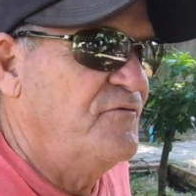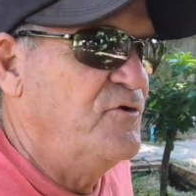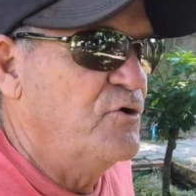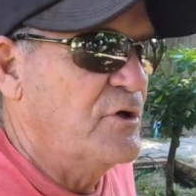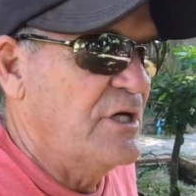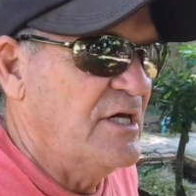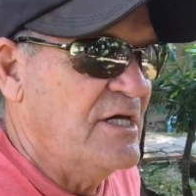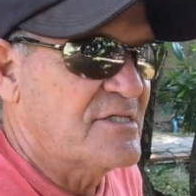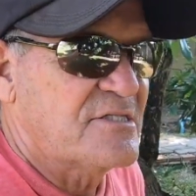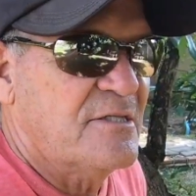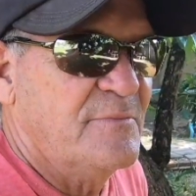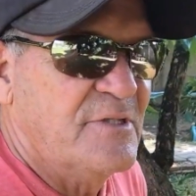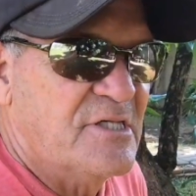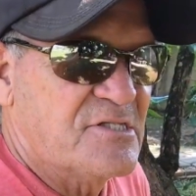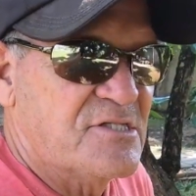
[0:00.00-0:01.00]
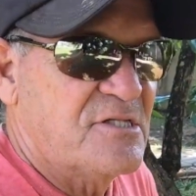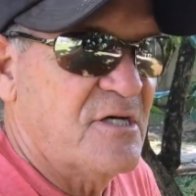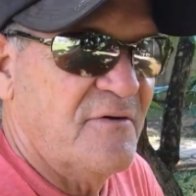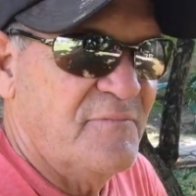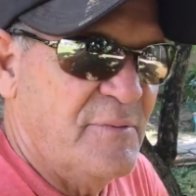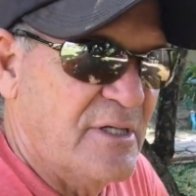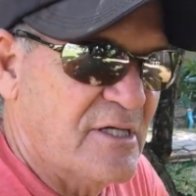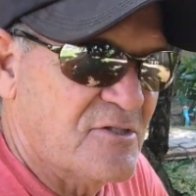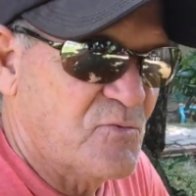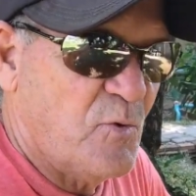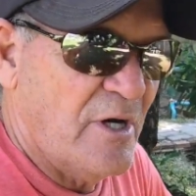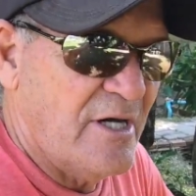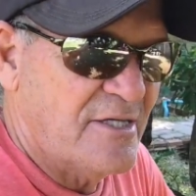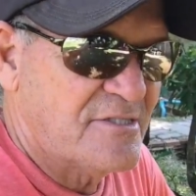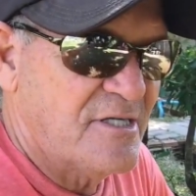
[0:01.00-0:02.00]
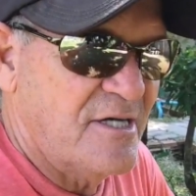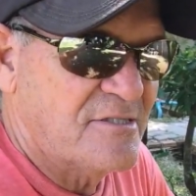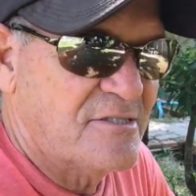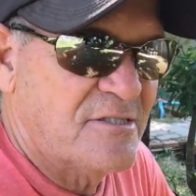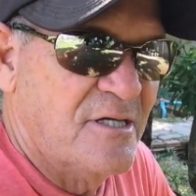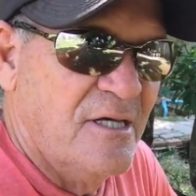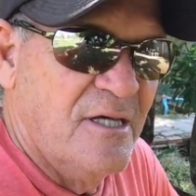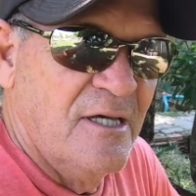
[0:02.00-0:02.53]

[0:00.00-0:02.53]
you can get some of this stuff, because YSS